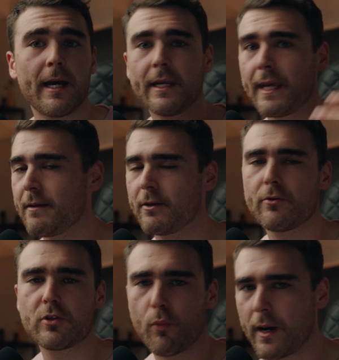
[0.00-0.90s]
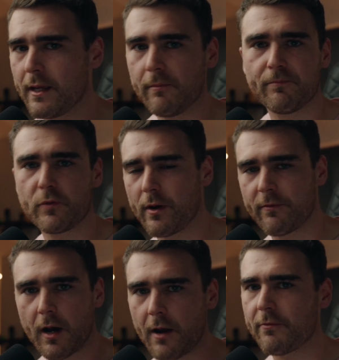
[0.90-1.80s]
again, 20,
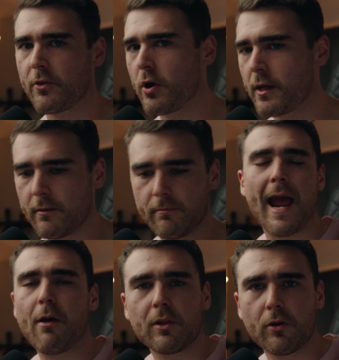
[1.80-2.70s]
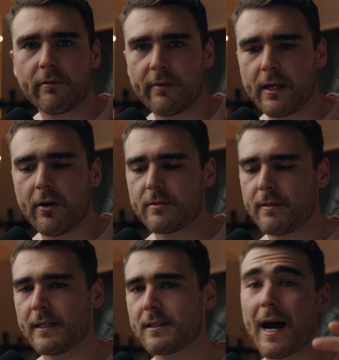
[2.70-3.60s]
25, 30 hour long videos,
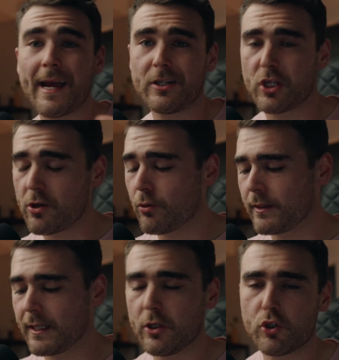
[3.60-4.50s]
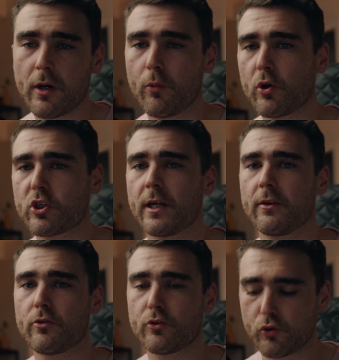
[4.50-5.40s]
because I genuinely enjoy watching
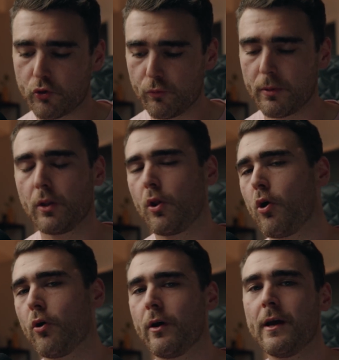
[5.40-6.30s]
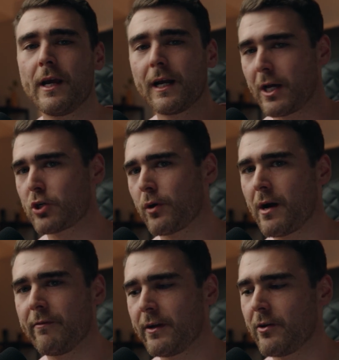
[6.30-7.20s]
those super long Clash
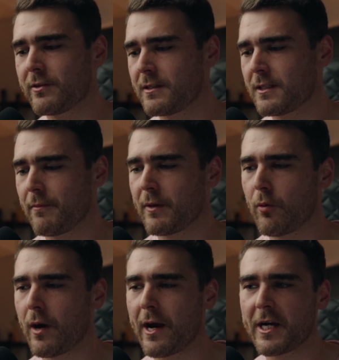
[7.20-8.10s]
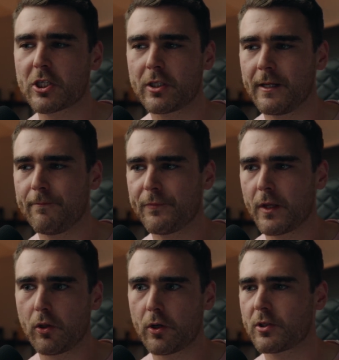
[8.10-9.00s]
Royale videos. It's something where I actually,
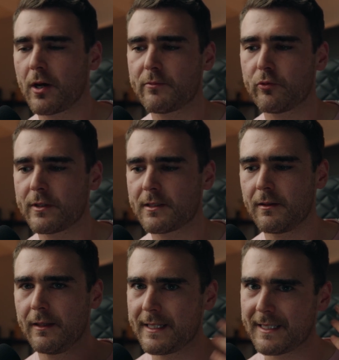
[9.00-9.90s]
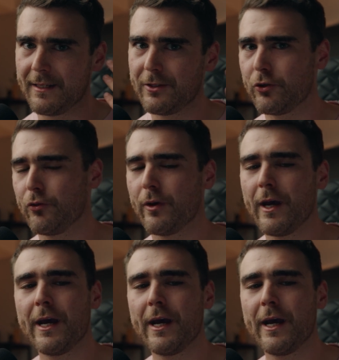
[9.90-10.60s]
a lot of times, will just listen to,